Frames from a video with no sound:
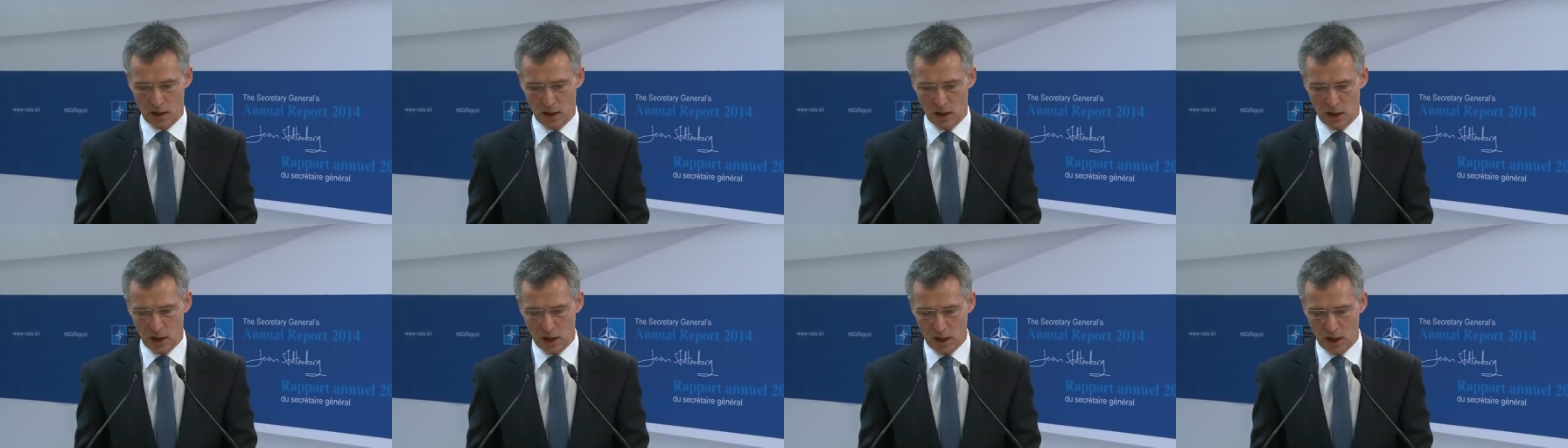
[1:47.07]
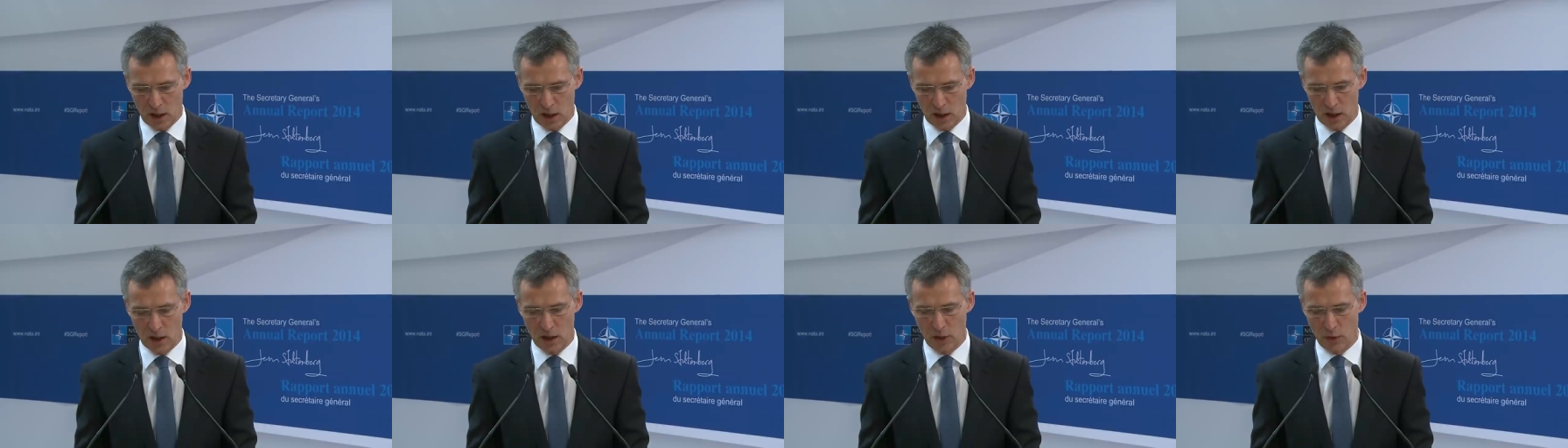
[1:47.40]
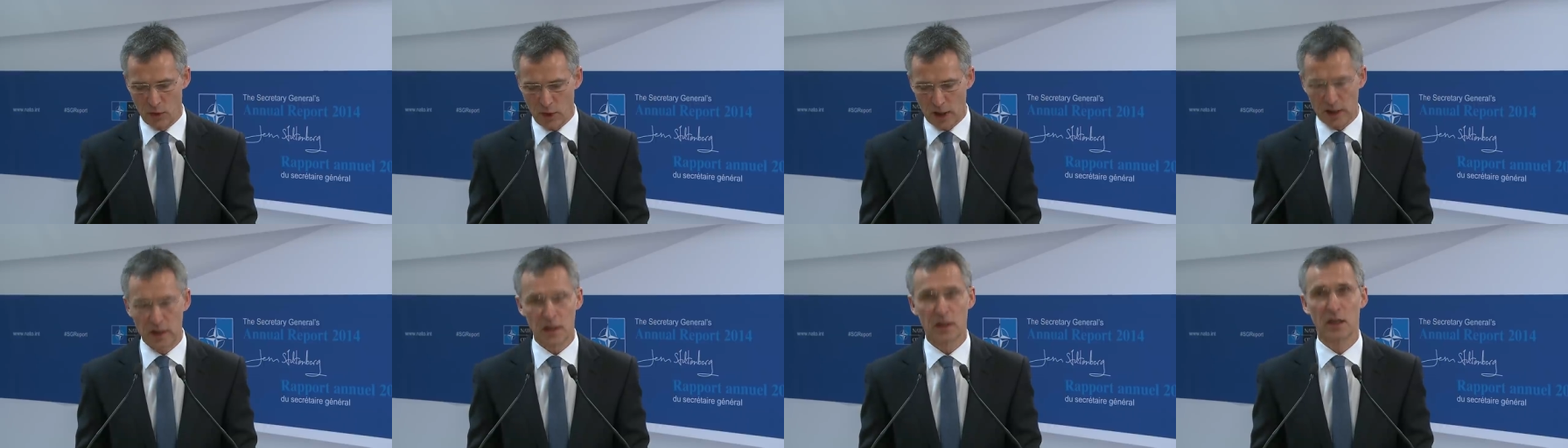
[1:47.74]
the
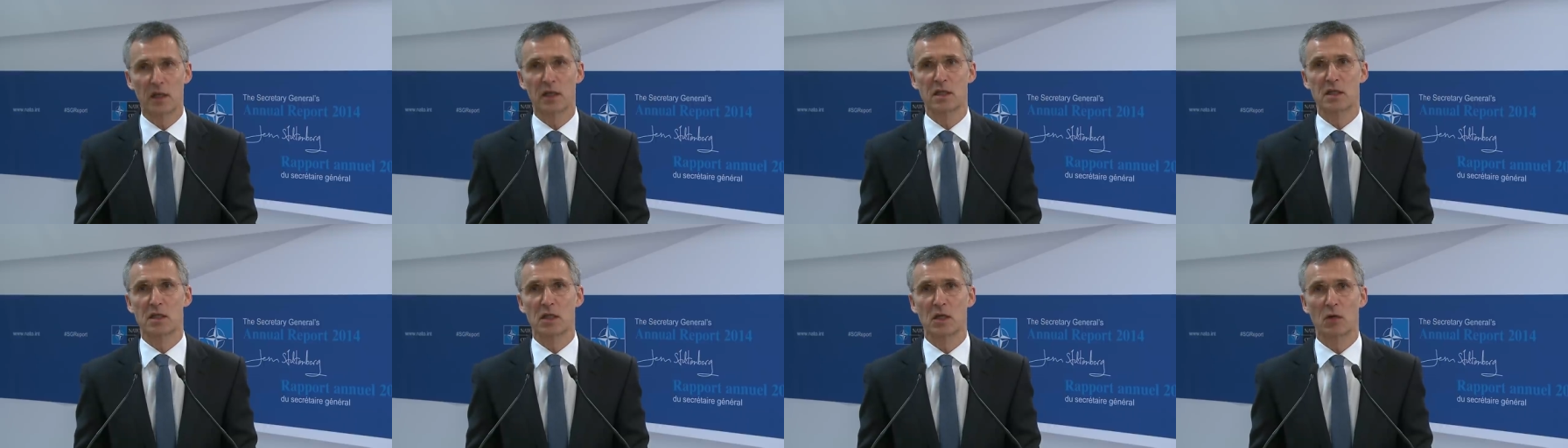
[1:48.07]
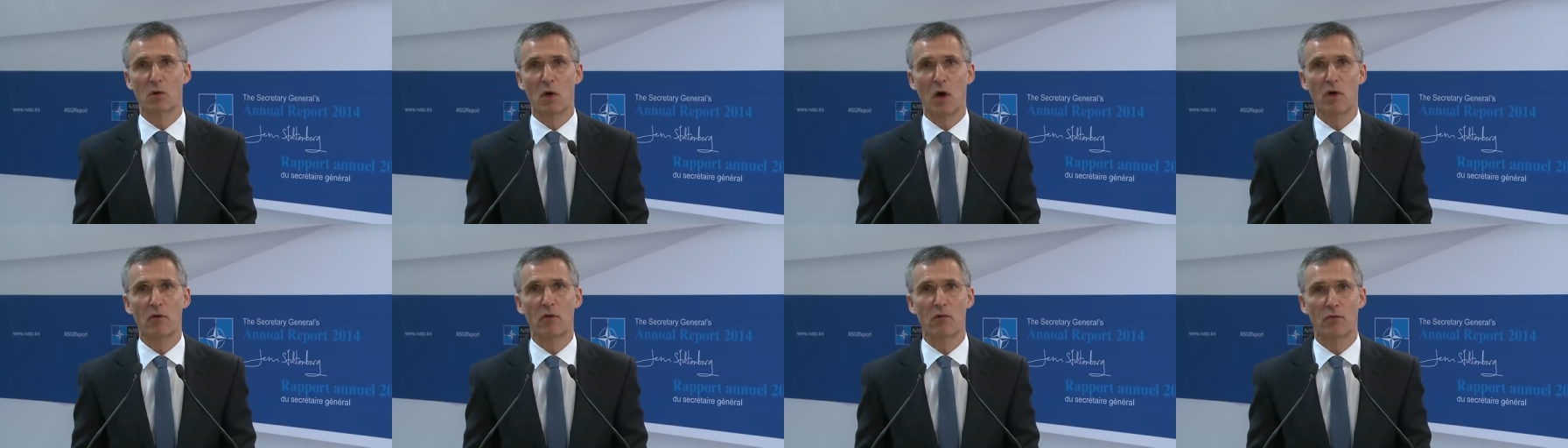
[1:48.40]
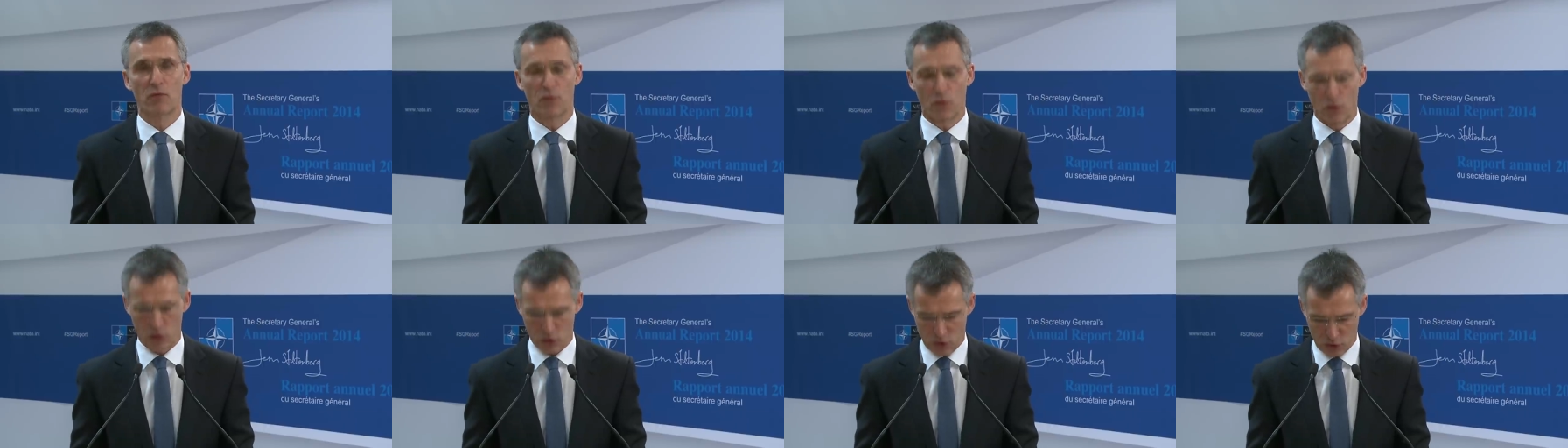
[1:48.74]
readiness of our
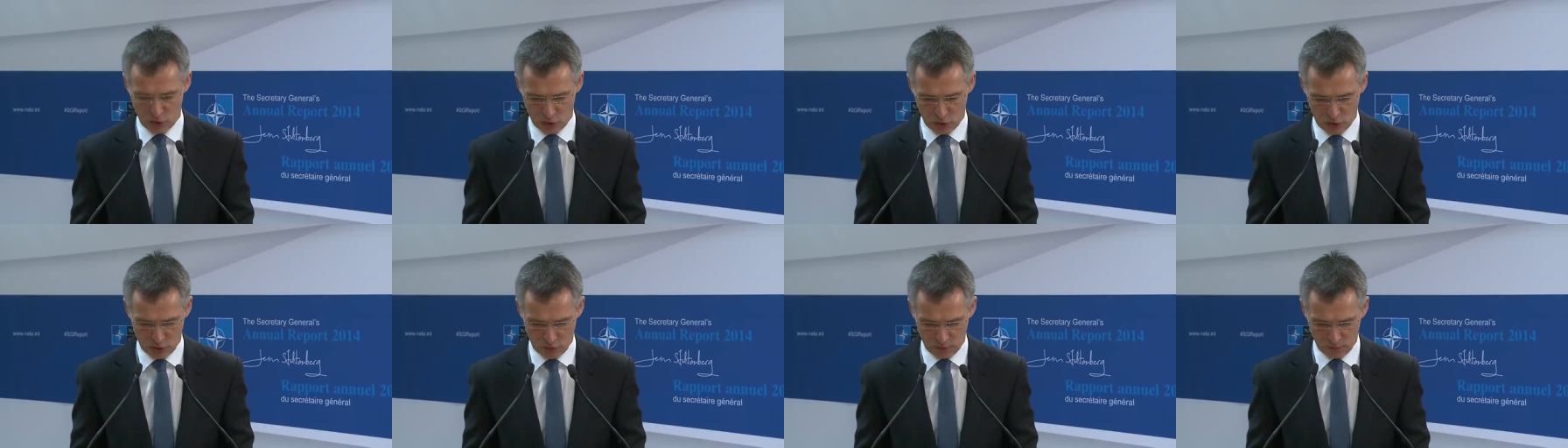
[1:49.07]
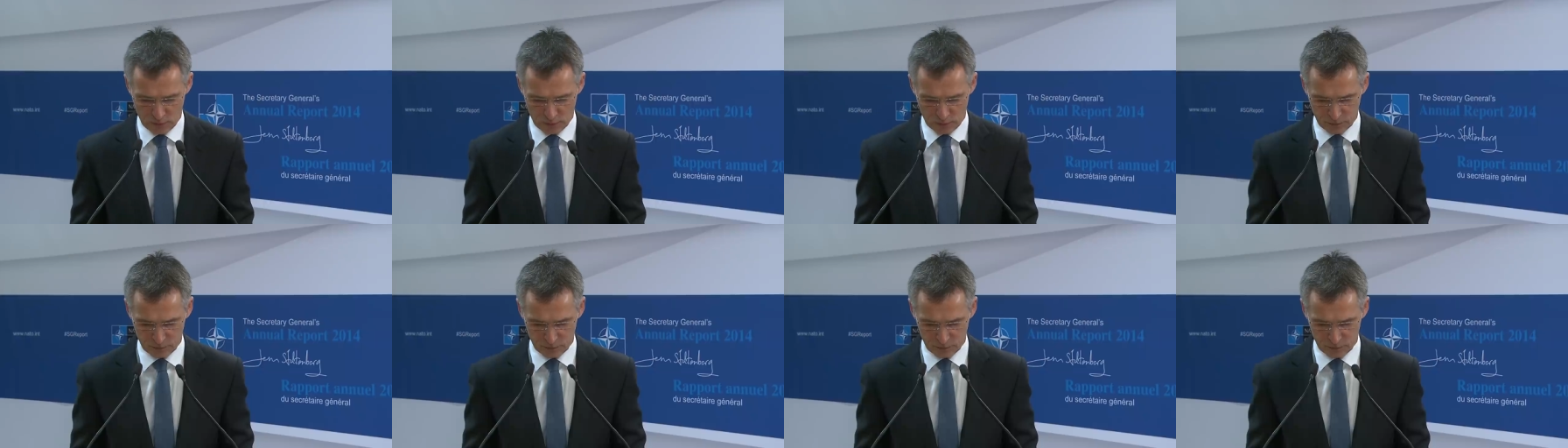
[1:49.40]
forces.